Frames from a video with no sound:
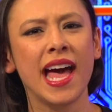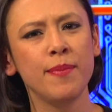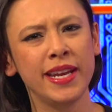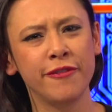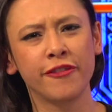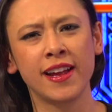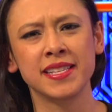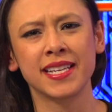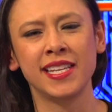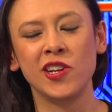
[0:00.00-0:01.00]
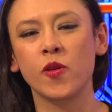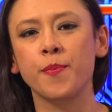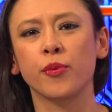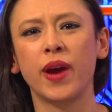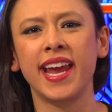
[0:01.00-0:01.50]
many friends can your
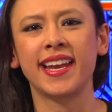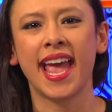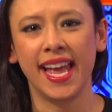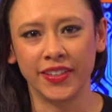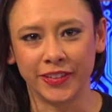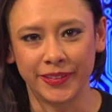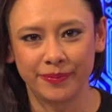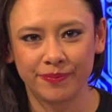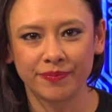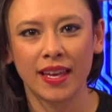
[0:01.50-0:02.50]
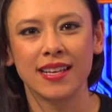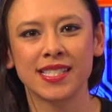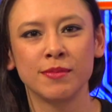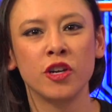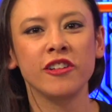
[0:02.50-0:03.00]
brain handle?
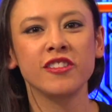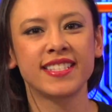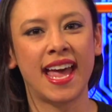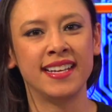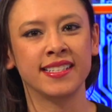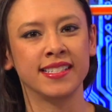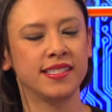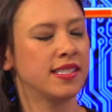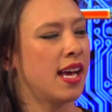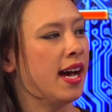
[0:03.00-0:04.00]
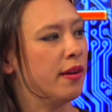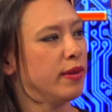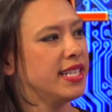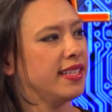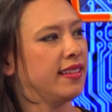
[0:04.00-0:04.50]
Some neuroscientists
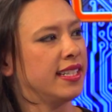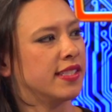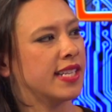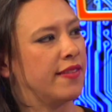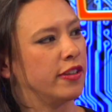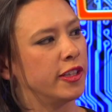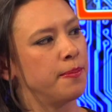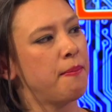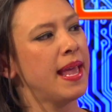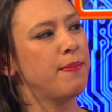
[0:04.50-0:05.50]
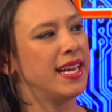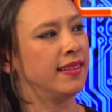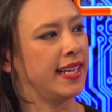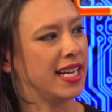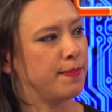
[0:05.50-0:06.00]
recently discovered there may be a
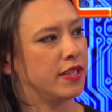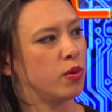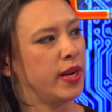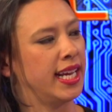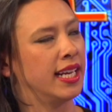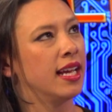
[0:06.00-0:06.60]
link between